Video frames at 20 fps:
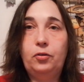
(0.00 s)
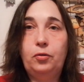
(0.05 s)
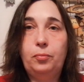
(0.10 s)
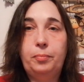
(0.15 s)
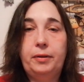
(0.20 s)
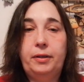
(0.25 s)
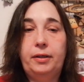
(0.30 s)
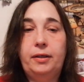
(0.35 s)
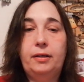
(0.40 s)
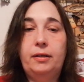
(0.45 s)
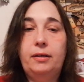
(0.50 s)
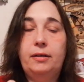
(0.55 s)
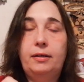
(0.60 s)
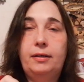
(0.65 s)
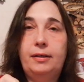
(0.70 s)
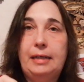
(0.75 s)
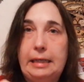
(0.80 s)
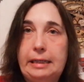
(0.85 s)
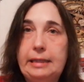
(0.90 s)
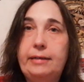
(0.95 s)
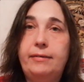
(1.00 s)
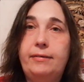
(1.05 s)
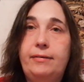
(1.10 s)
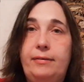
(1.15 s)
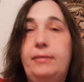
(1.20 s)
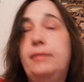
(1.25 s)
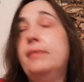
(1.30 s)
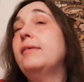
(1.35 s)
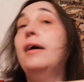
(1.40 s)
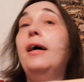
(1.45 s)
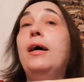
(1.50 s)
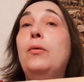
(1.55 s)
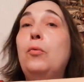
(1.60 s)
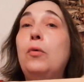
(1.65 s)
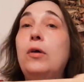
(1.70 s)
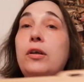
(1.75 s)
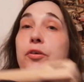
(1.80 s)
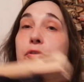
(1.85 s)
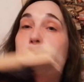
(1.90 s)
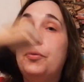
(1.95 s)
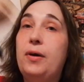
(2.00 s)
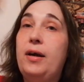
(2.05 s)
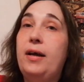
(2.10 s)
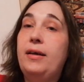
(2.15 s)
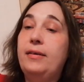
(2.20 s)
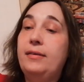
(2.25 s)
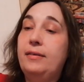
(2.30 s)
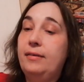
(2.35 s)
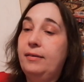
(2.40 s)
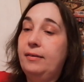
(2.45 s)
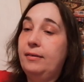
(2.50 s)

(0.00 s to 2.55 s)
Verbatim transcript: to be neat. I want to try.